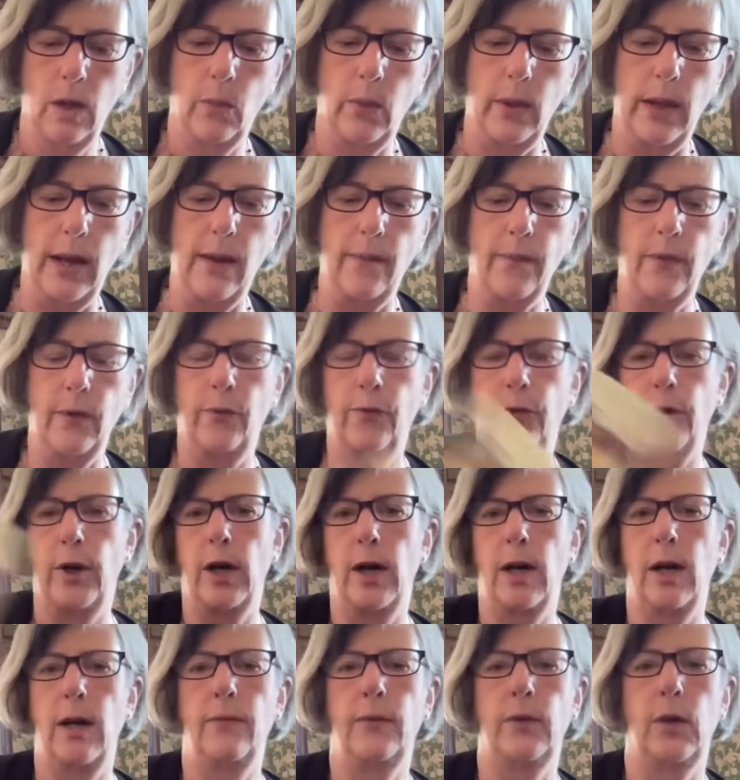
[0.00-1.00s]
We have the
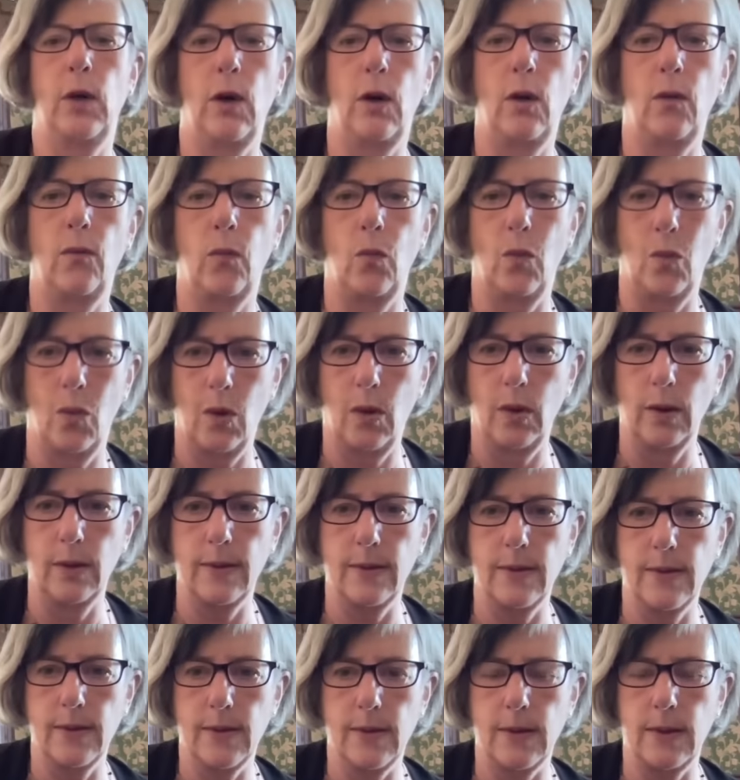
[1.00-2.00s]
Five of
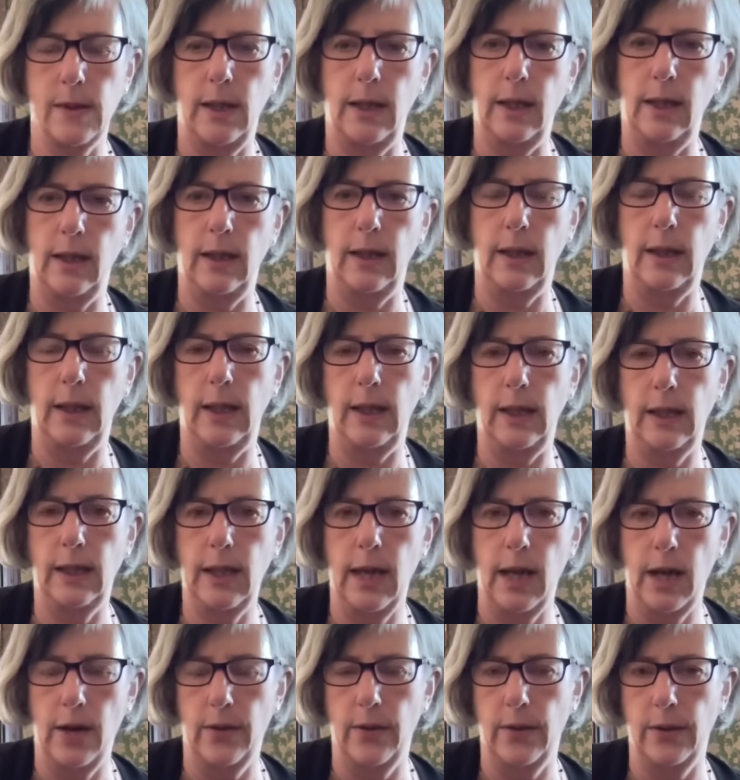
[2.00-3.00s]
Wands in the
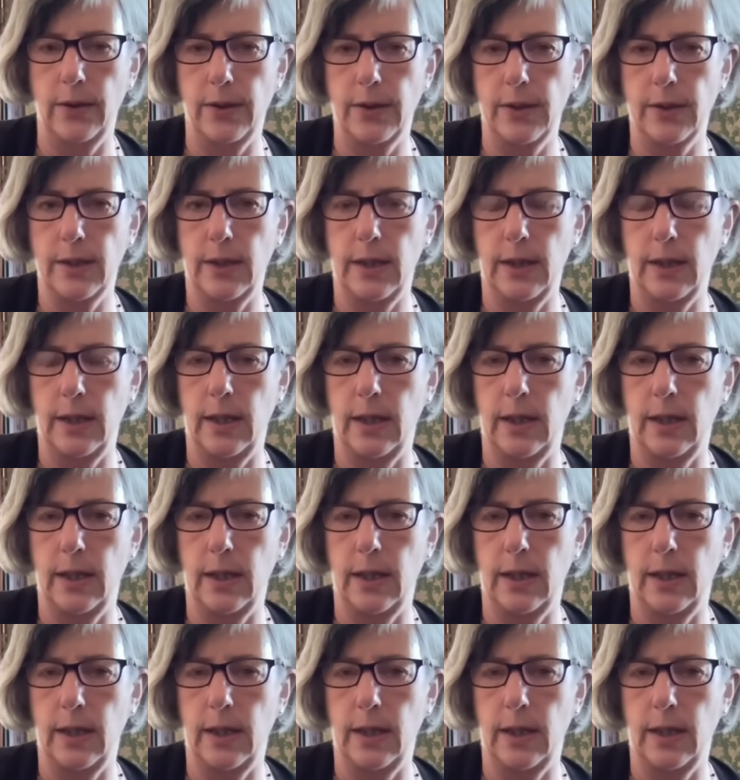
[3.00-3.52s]
current